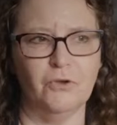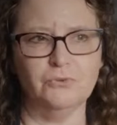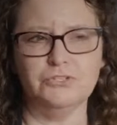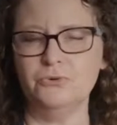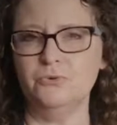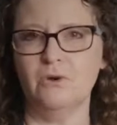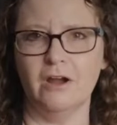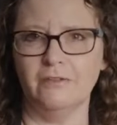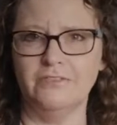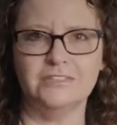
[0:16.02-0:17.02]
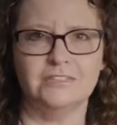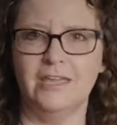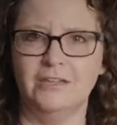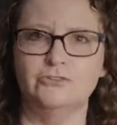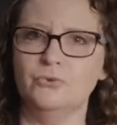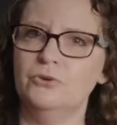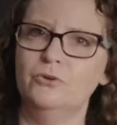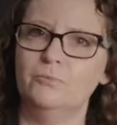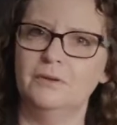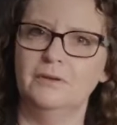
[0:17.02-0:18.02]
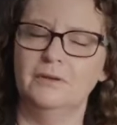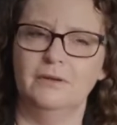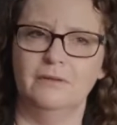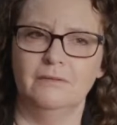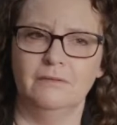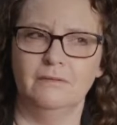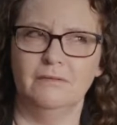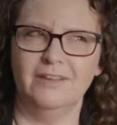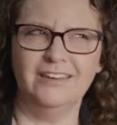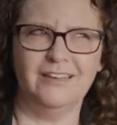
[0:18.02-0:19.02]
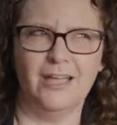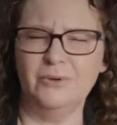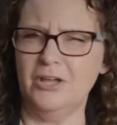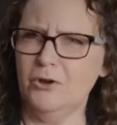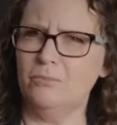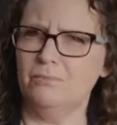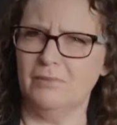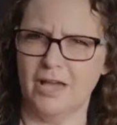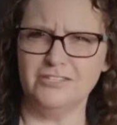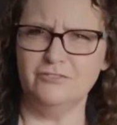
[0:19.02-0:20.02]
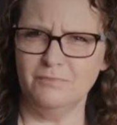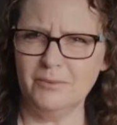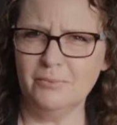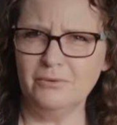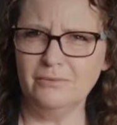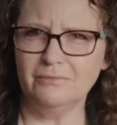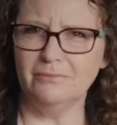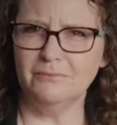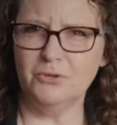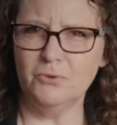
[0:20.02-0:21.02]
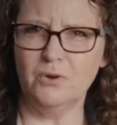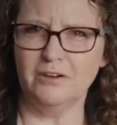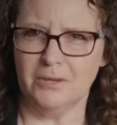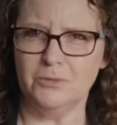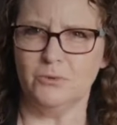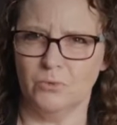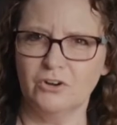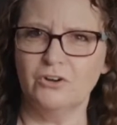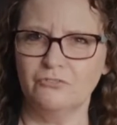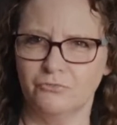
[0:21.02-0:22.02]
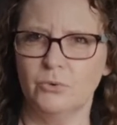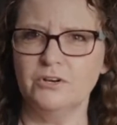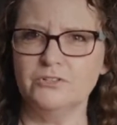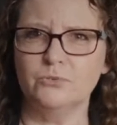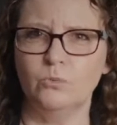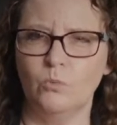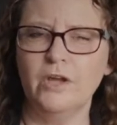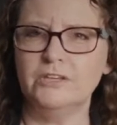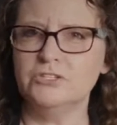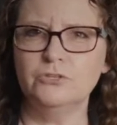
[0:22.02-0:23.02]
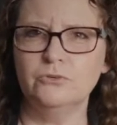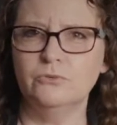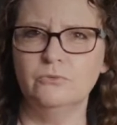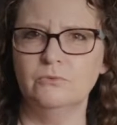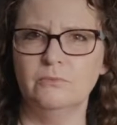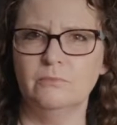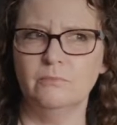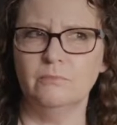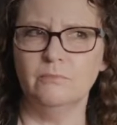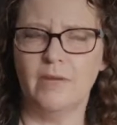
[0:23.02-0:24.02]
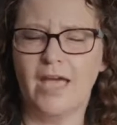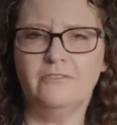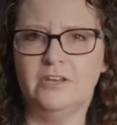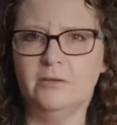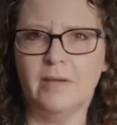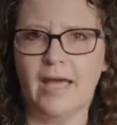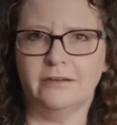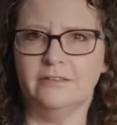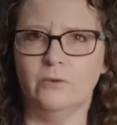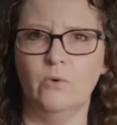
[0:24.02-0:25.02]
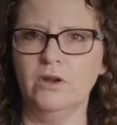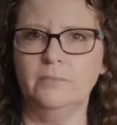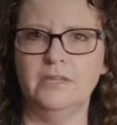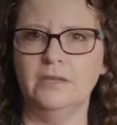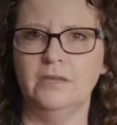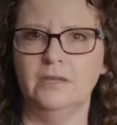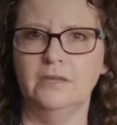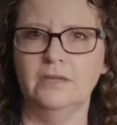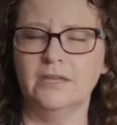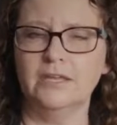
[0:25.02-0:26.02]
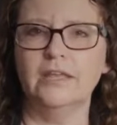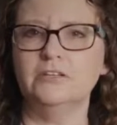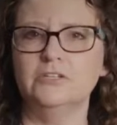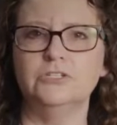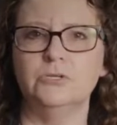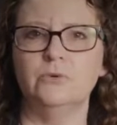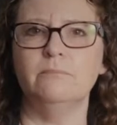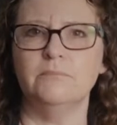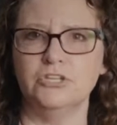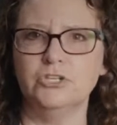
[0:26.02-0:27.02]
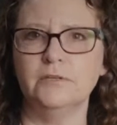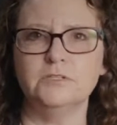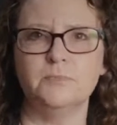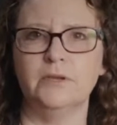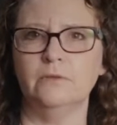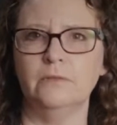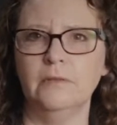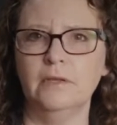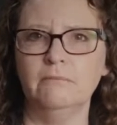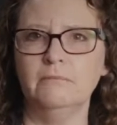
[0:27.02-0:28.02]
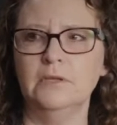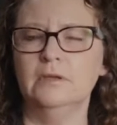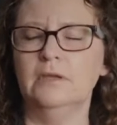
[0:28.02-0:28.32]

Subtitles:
Folks who are this age group, and I would hope lots of people who are in the workforce want to have an impact. They want to be connected to a mission that's bigger than them.